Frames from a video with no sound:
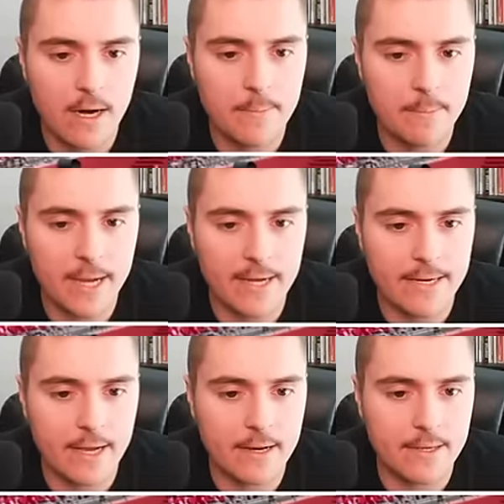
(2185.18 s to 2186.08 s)
right,
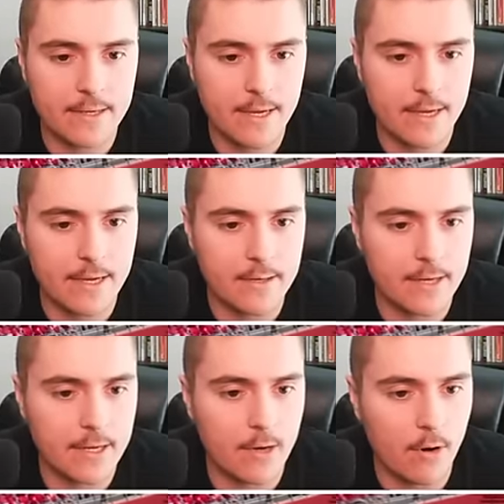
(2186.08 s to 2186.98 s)
back at it again.
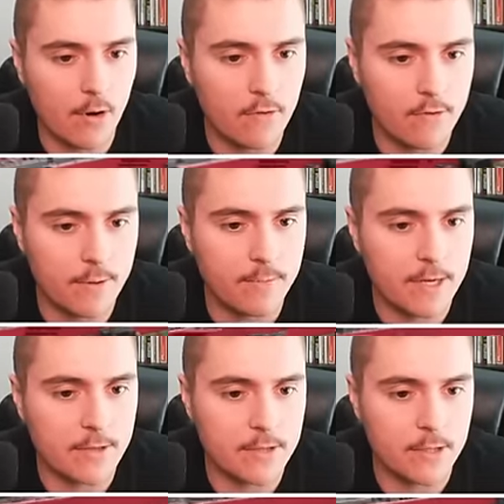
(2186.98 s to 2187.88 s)
Gonna go over the
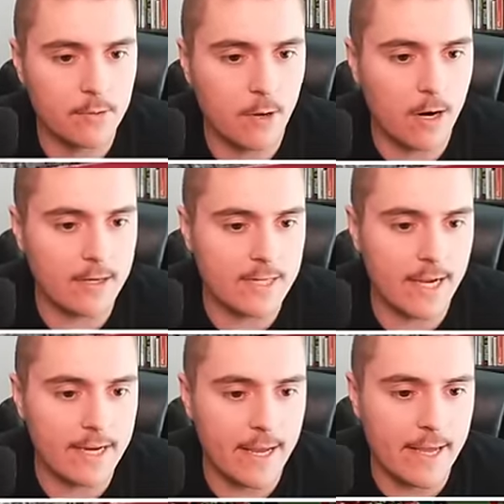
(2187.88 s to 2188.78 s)
middle to our
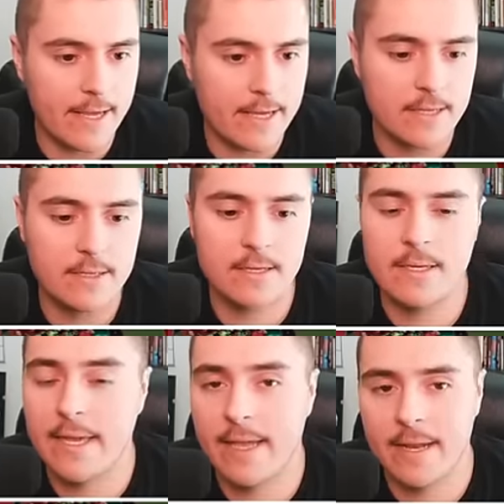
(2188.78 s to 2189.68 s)
tight end.
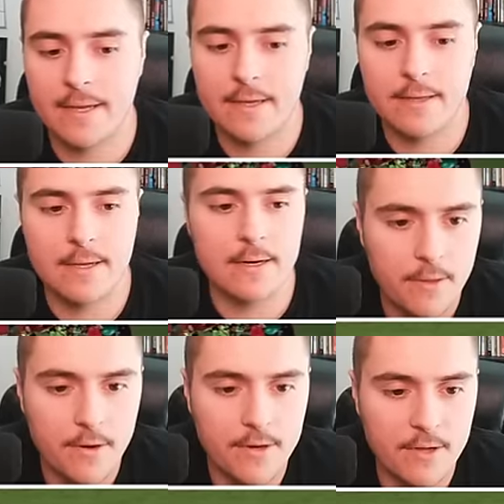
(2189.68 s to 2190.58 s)
Can't hang in there.
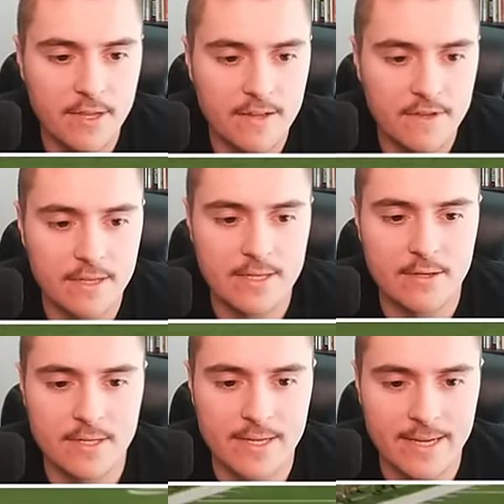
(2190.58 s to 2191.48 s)
Third and 11. This
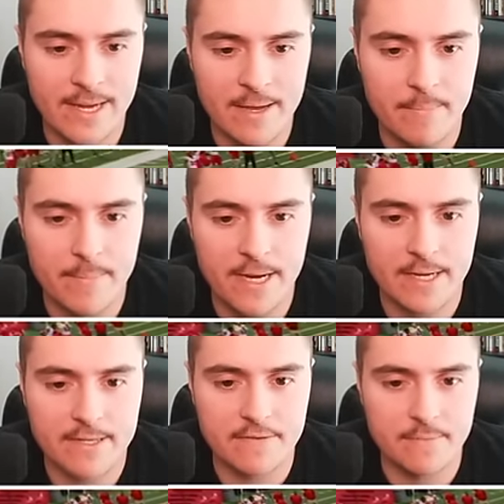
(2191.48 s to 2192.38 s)
looks like a
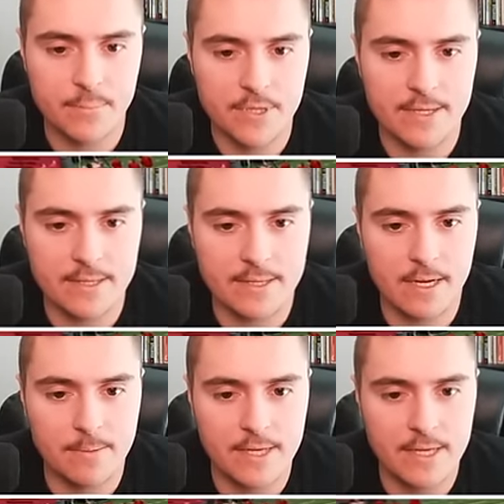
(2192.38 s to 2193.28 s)
massive blitz
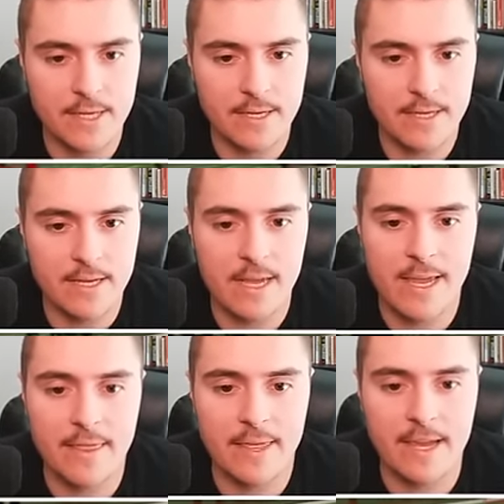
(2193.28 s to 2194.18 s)
coming in,
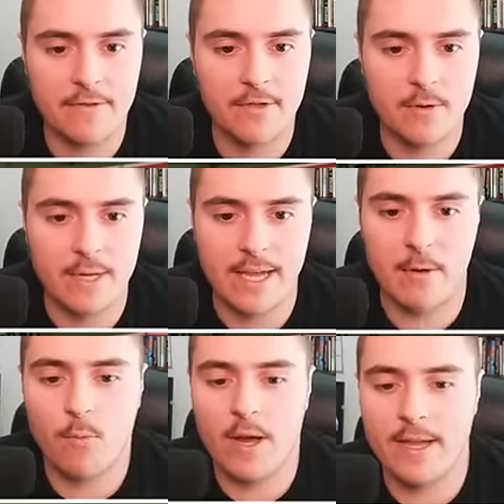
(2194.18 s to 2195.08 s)
and thankfully we
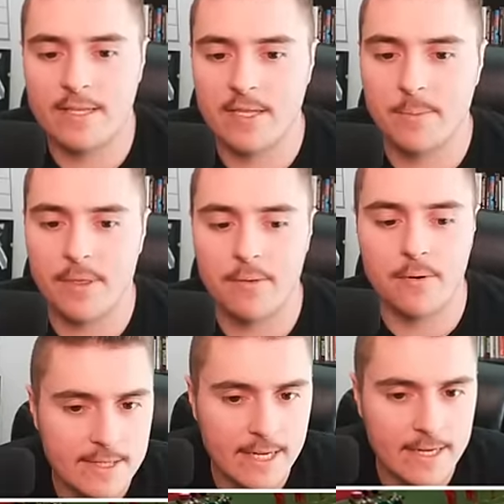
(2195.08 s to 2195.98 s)
got White slipping
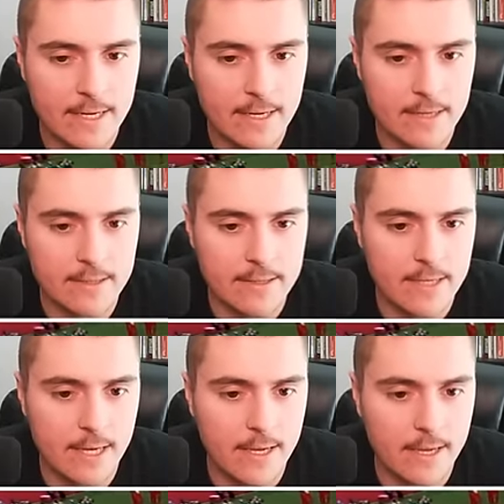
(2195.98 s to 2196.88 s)
through. Second and
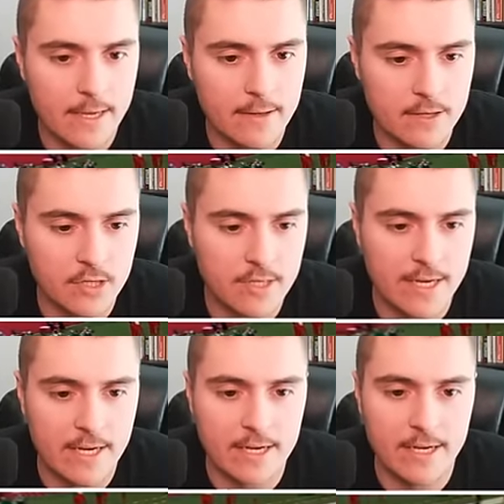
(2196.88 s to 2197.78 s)
10. Let's just
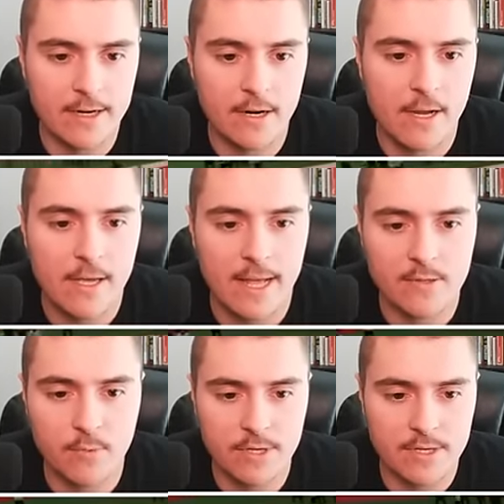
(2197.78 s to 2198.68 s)
hit it here. That's
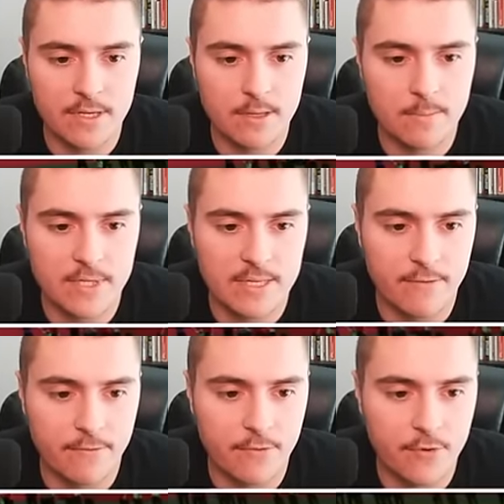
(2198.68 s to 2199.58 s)
Williams
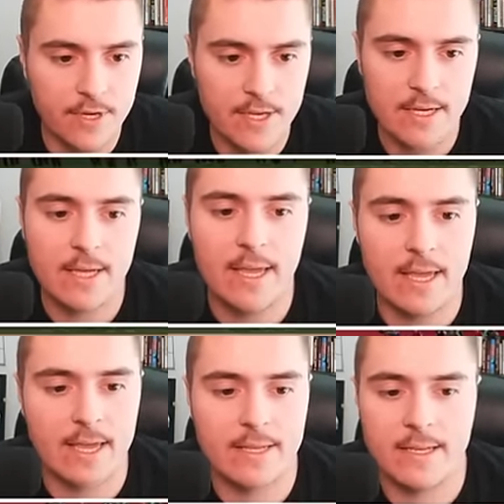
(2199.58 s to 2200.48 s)
free
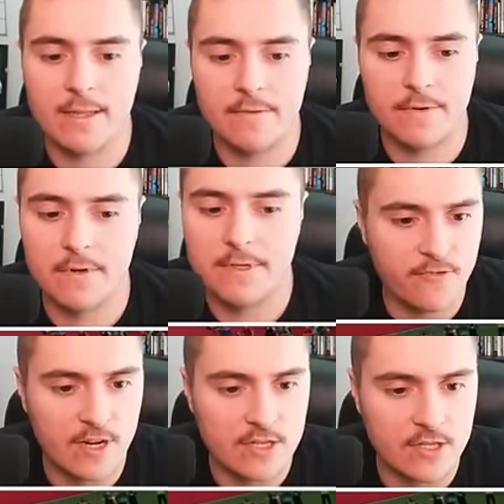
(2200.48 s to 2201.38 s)
and getting the
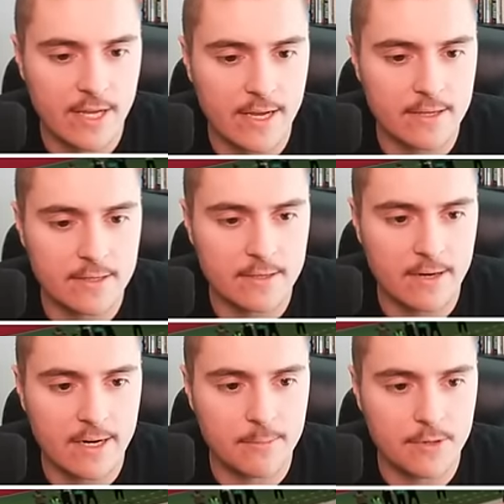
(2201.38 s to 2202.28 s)
first. Fresh set,
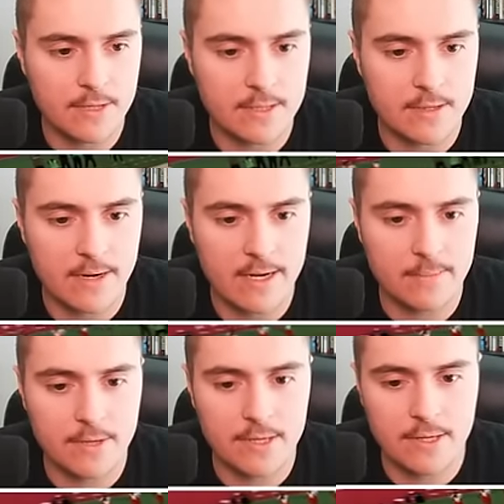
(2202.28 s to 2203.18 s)
scrambling,
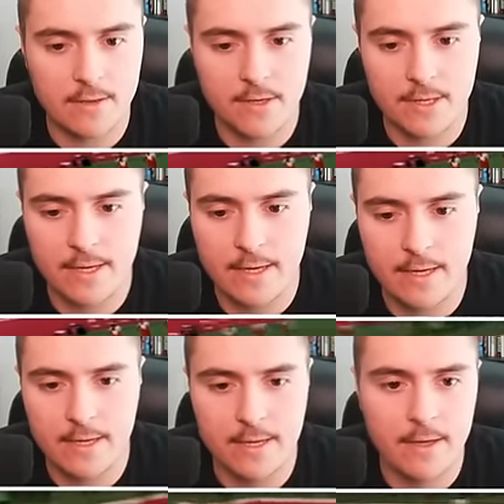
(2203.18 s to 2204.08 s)
scrambling,
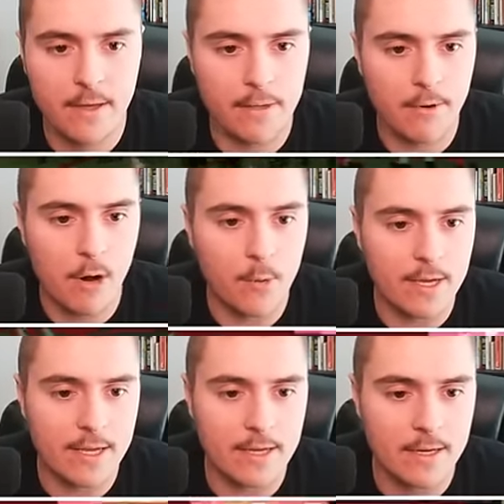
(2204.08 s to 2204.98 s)
looking,
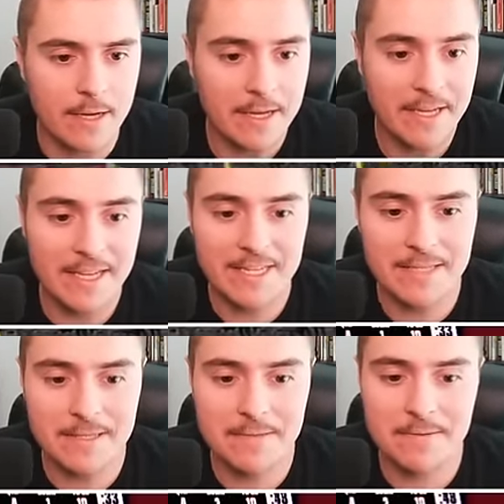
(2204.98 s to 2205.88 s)
throwing.
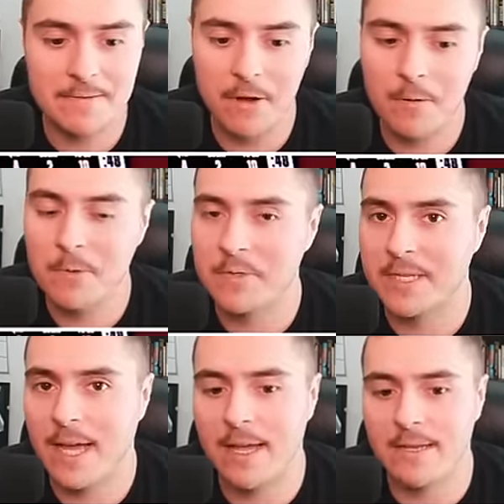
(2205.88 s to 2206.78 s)
He's almost
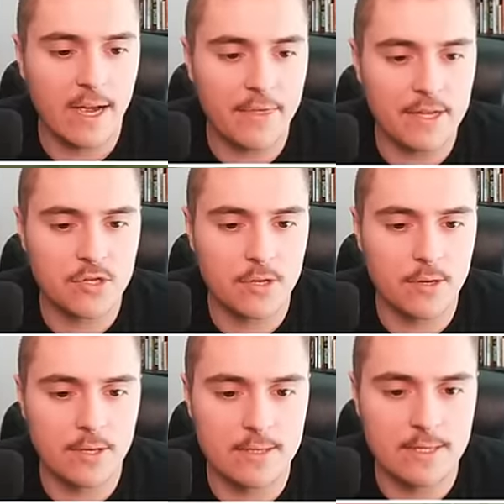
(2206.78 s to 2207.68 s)
got I thought
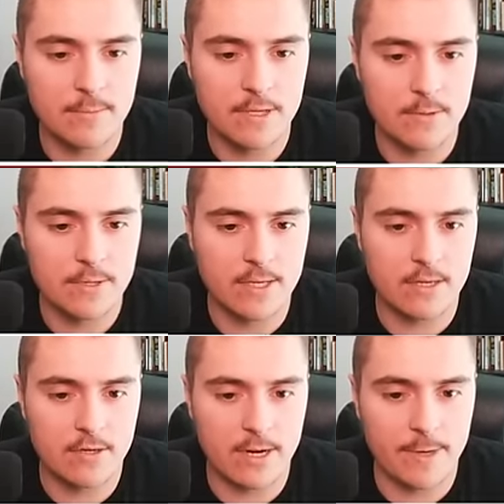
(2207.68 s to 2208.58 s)
surely the DB was
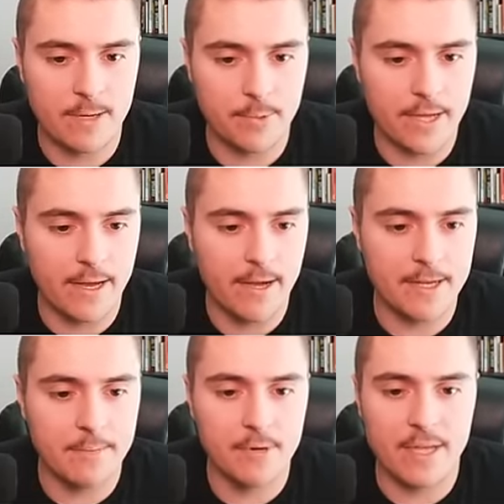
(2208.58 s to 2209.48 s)
going to try to make a play on
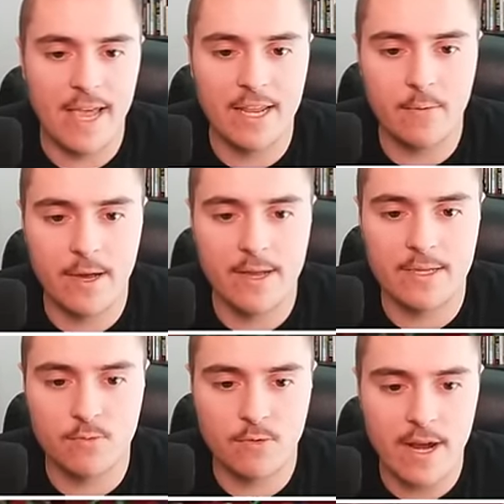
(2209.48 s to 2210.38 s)
it, but
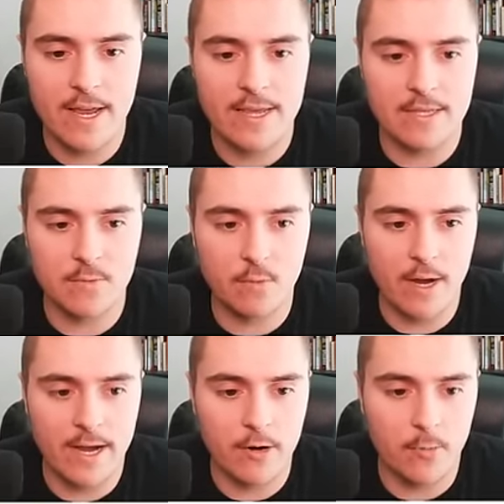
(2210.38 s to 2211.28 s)
anyways, Ray is
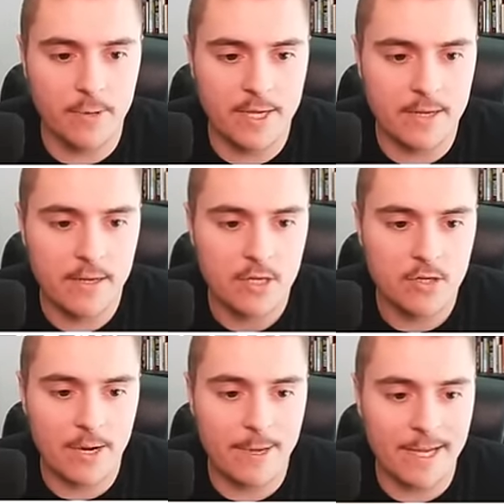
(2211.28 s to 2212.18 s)
wide open,
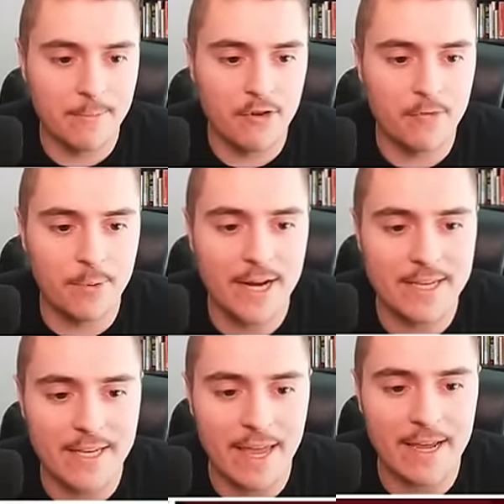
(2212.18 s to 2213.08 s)
trying to make a move,
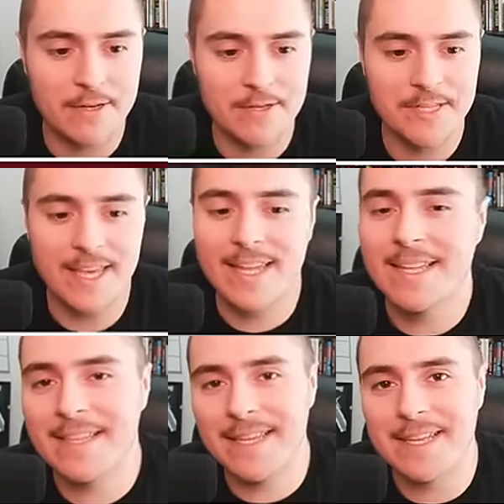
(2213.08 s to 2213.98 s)
breaking ankles, getting
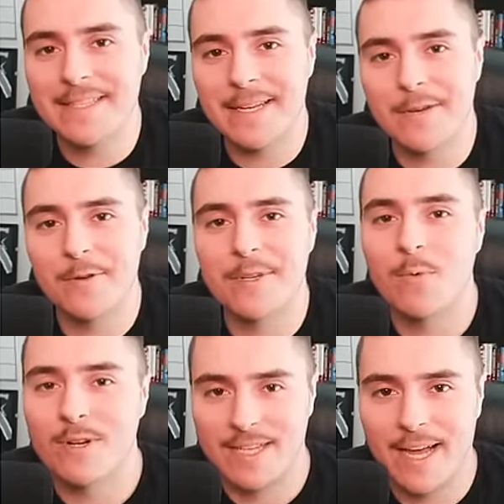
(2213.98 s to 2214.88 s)
into the end zone.
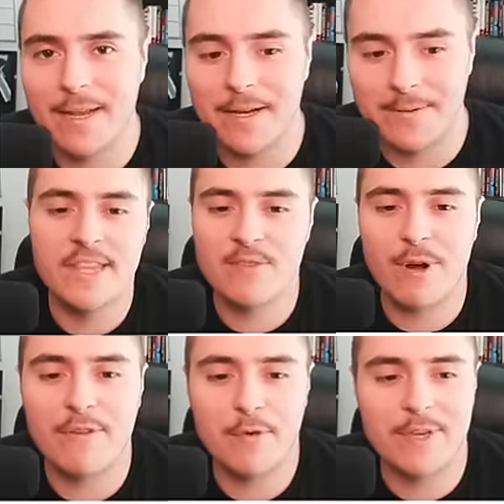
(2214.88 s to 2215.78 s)
We're tied up. This
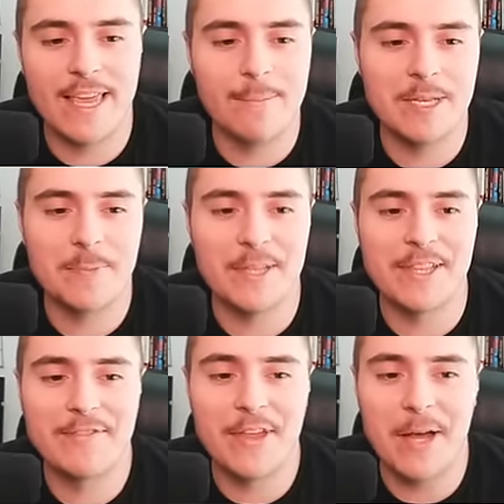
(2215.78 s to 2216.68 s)
rivalry game has been
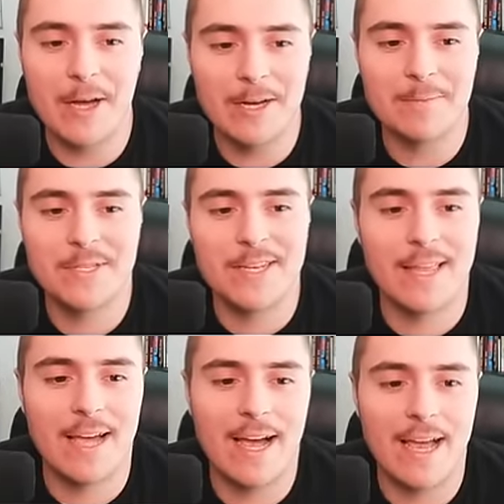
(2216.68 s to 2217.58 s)
living up to
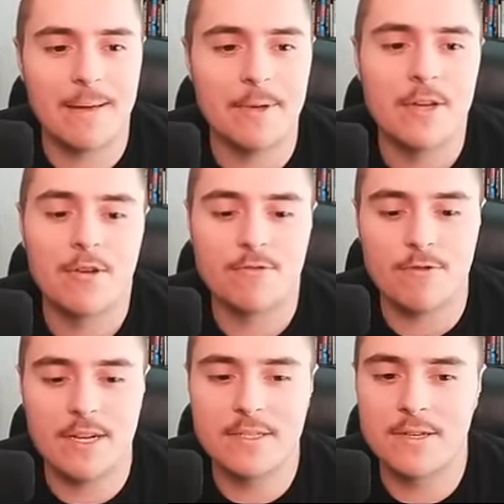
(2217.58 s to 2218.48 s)
the hype.
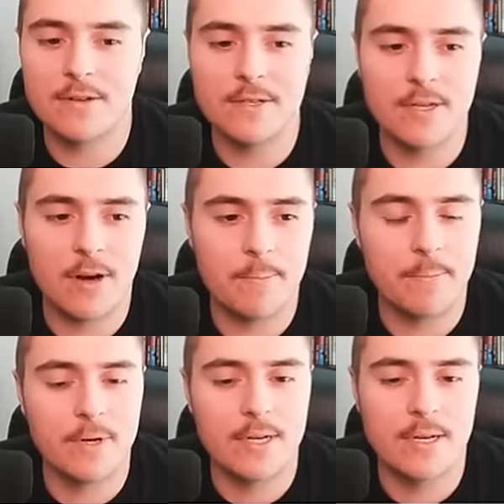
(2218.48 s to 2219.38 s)
Rutgers are
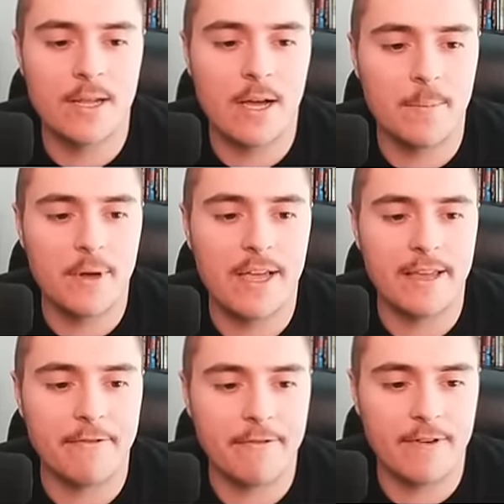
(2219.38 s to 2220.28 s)
putting up
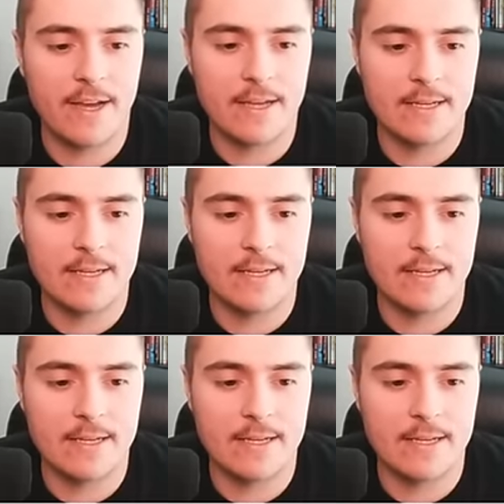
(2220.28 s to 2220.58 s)
a fight